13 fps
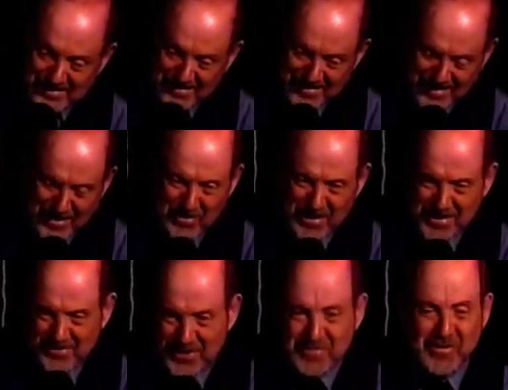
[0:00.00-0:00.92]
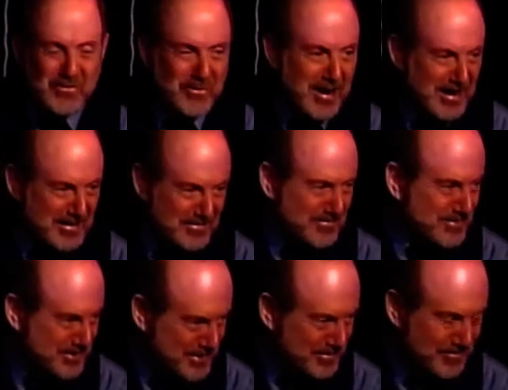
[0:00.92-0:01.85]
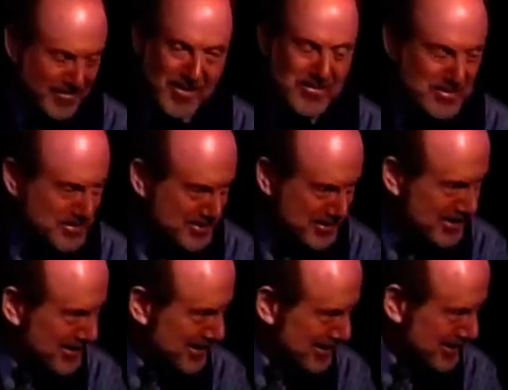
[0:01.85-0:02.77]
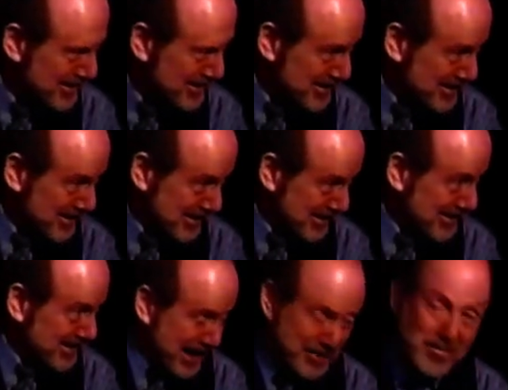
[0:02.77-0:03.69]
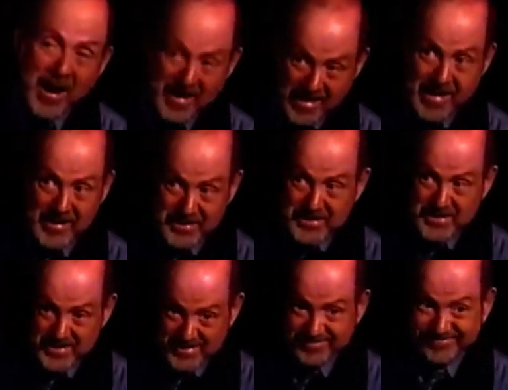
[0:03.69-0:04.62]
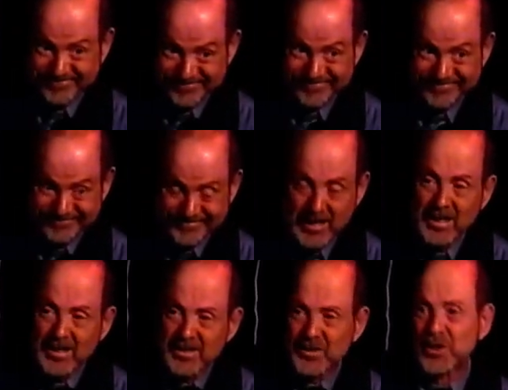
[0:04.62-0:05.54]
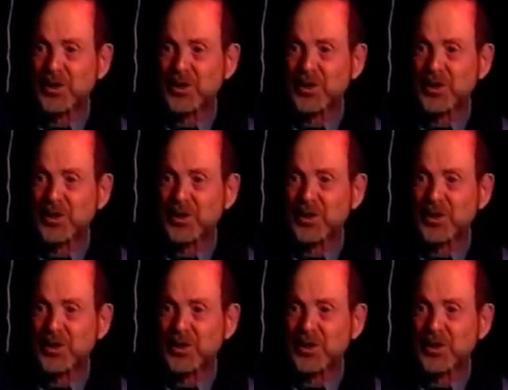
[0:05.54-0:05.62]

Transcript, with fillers: anyway, we've arrived, folks, at my ex. The